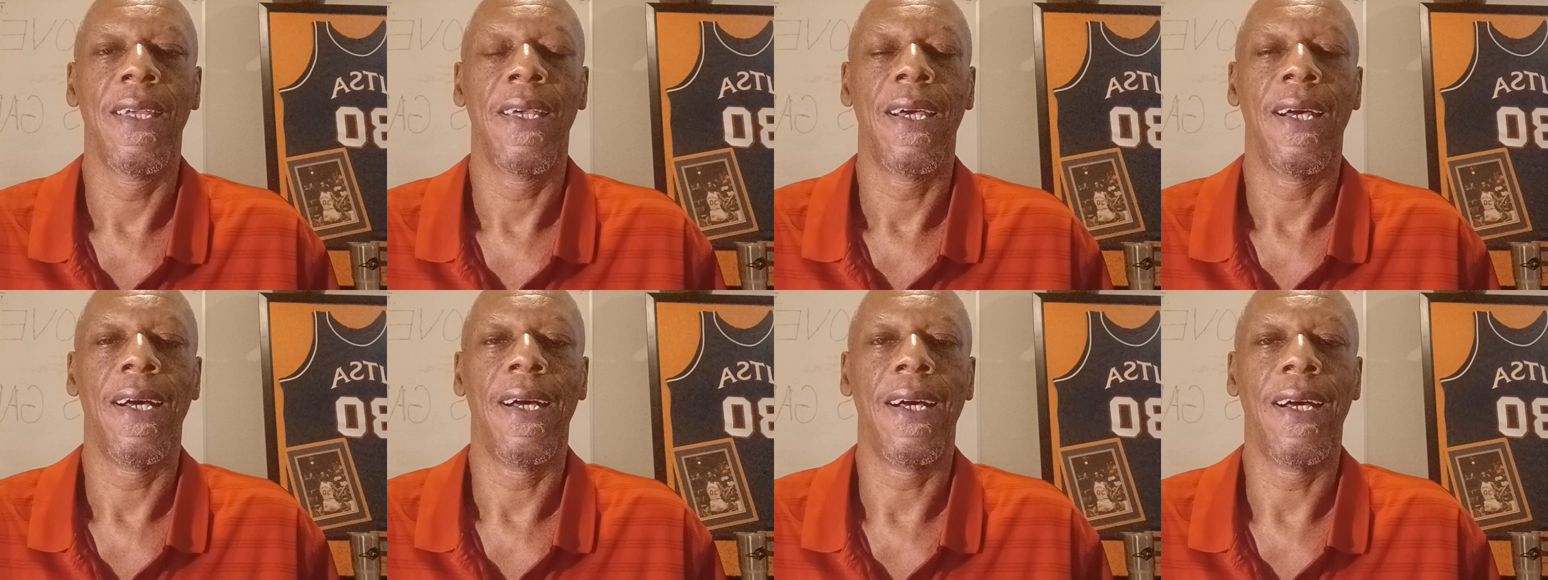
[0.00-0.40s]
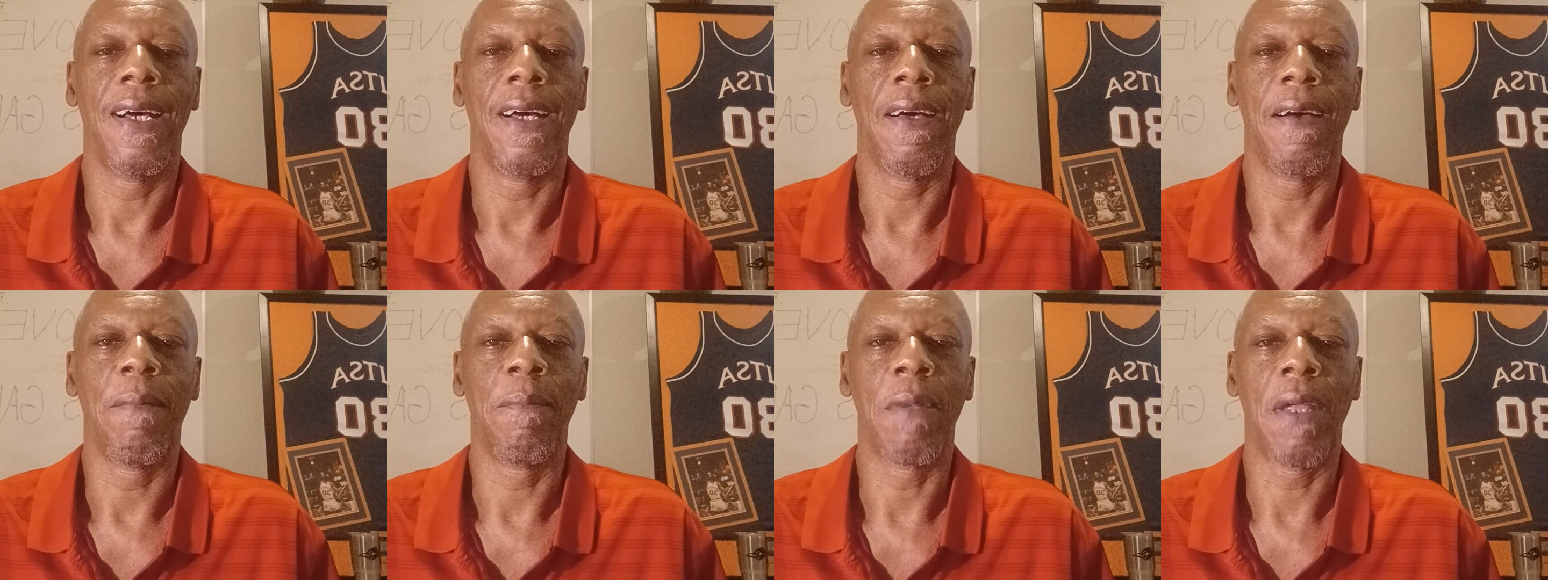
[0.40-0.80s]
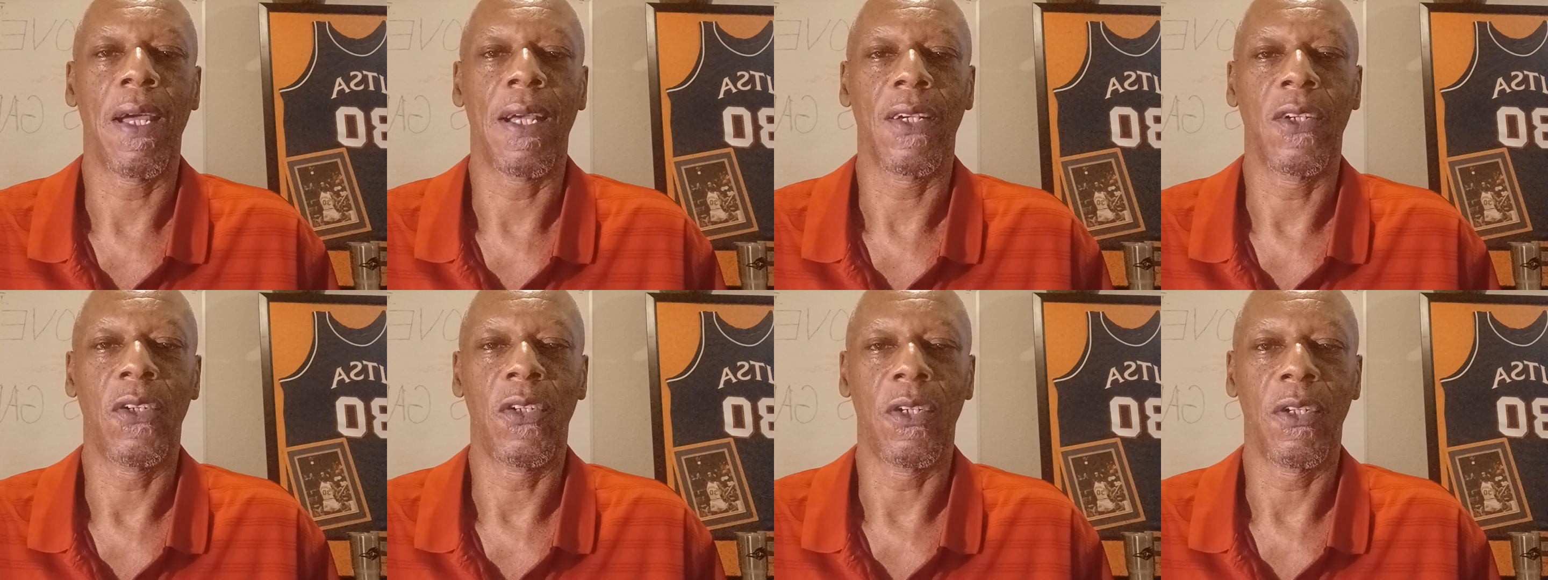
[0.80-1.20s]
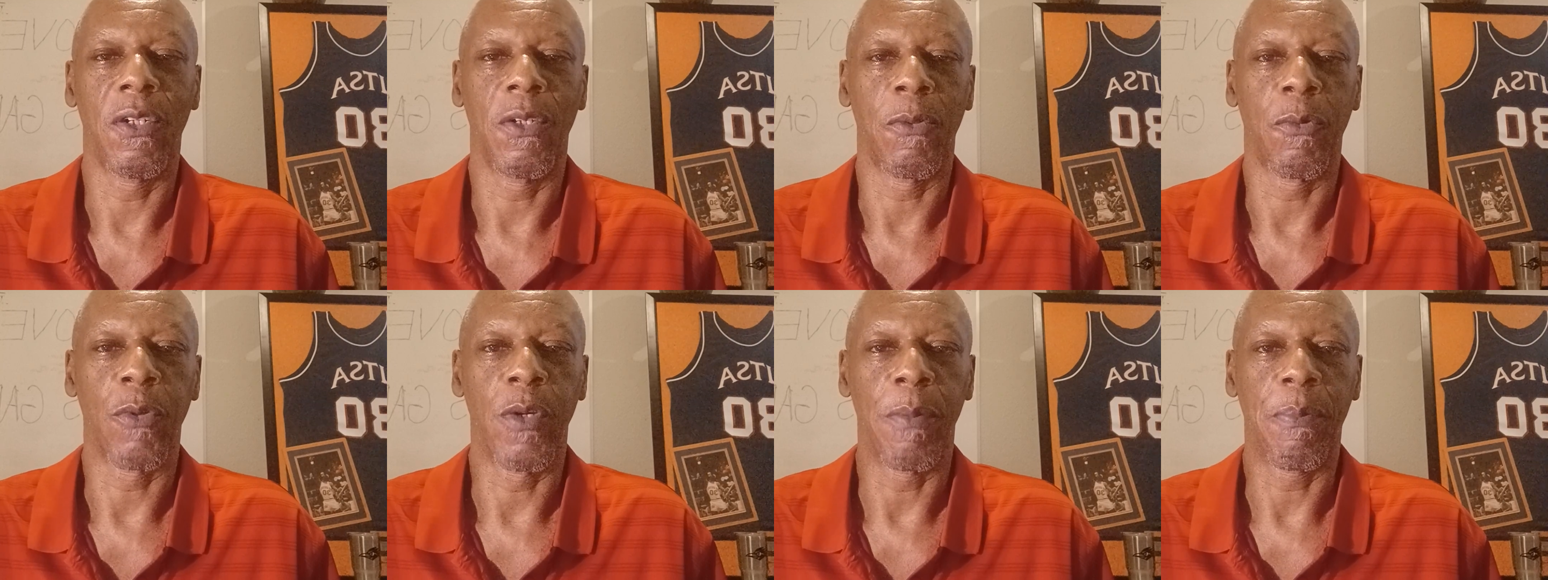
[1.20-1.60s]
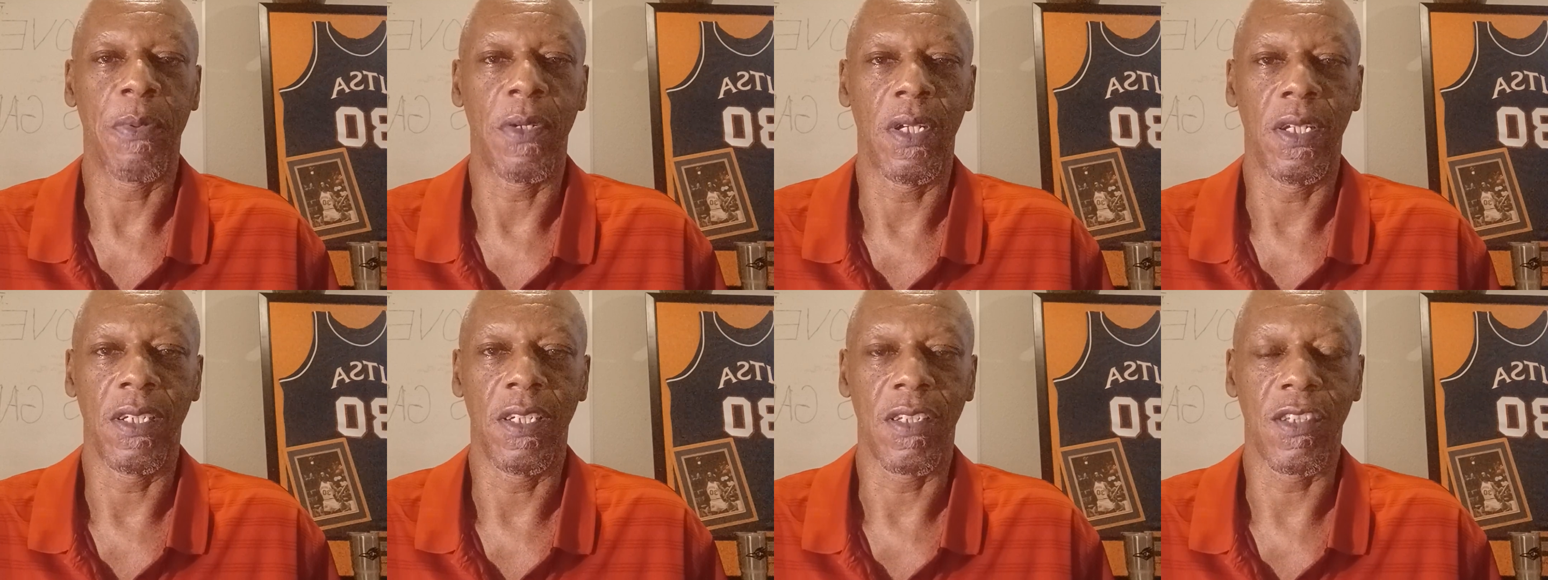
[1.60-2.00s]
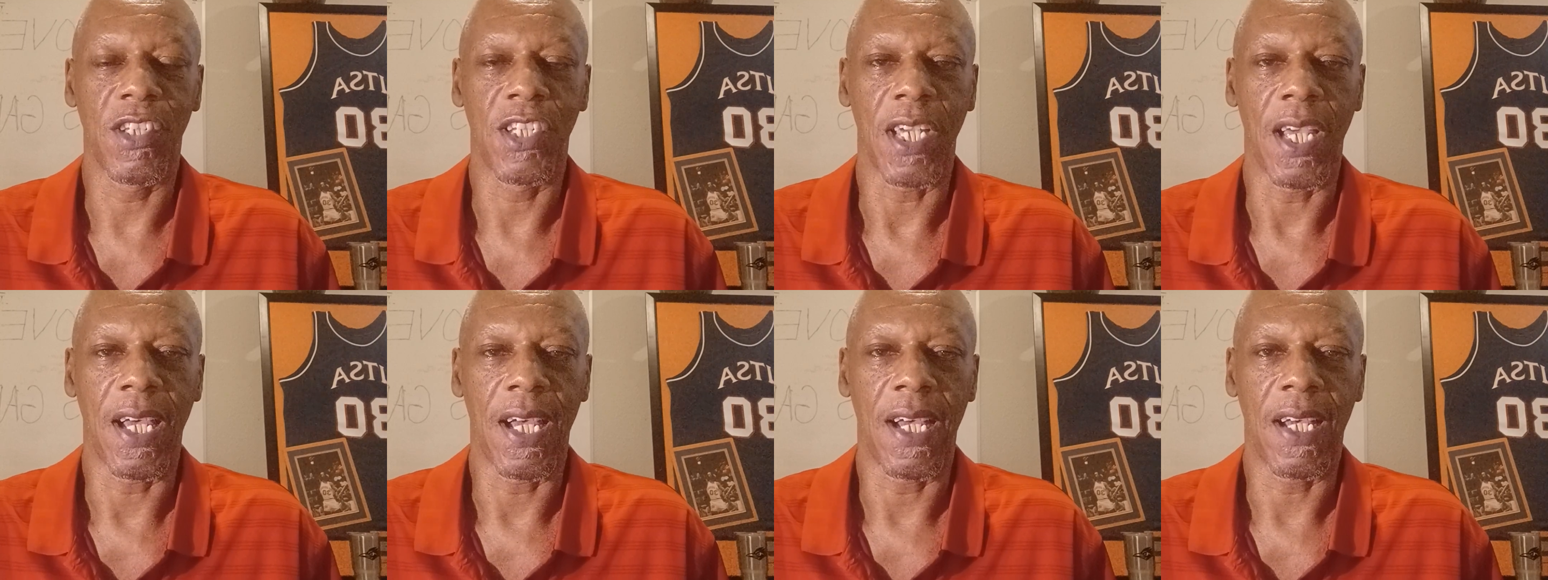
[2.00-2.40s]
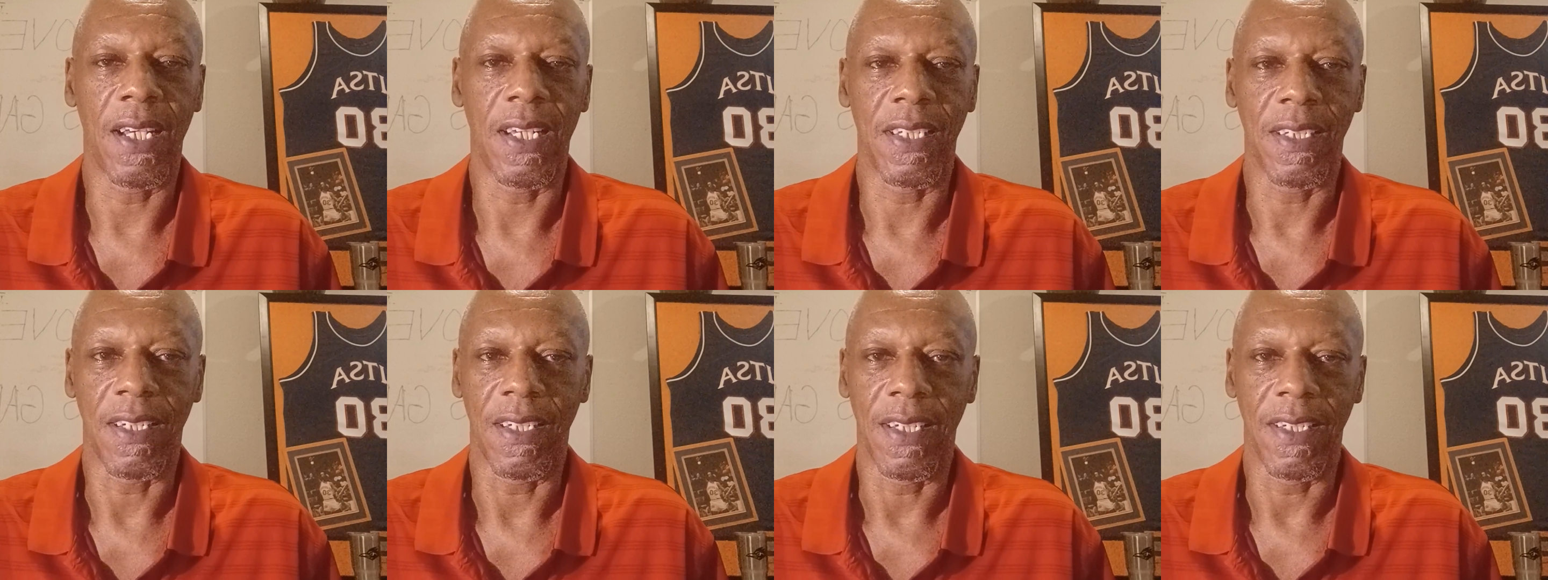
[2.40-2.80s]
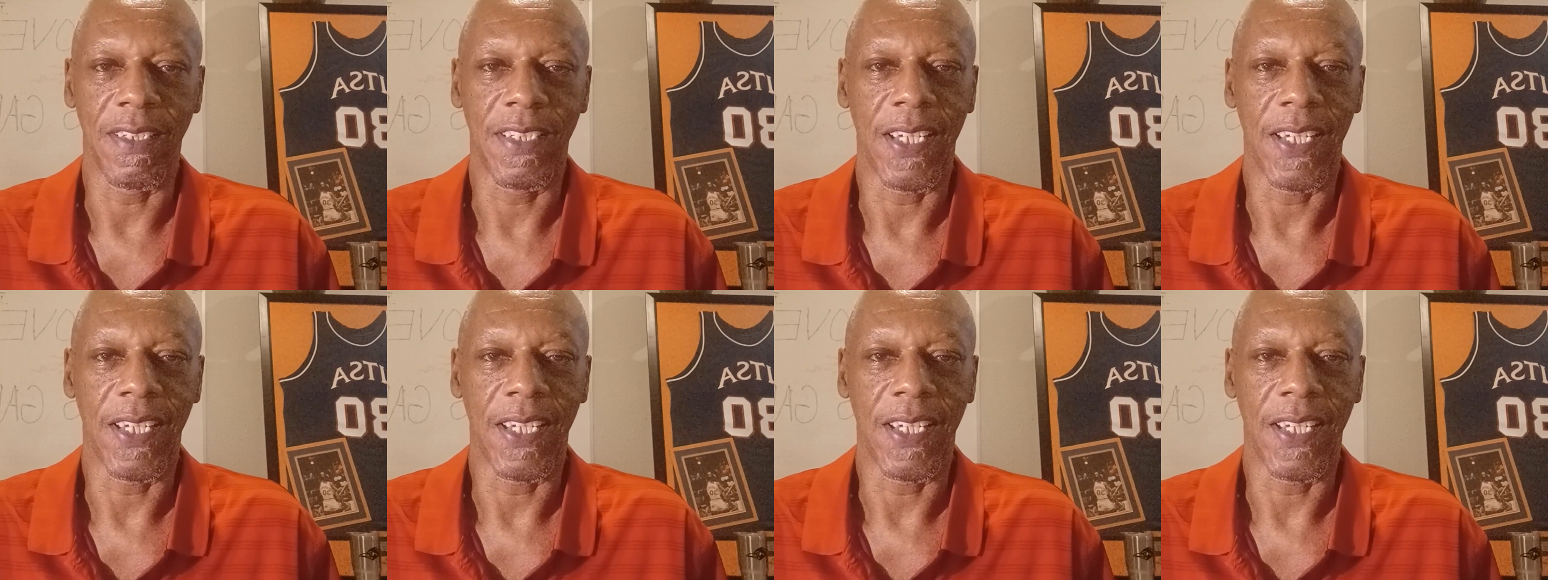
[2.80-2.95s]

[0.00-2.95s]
I'm not going to rip into Ja,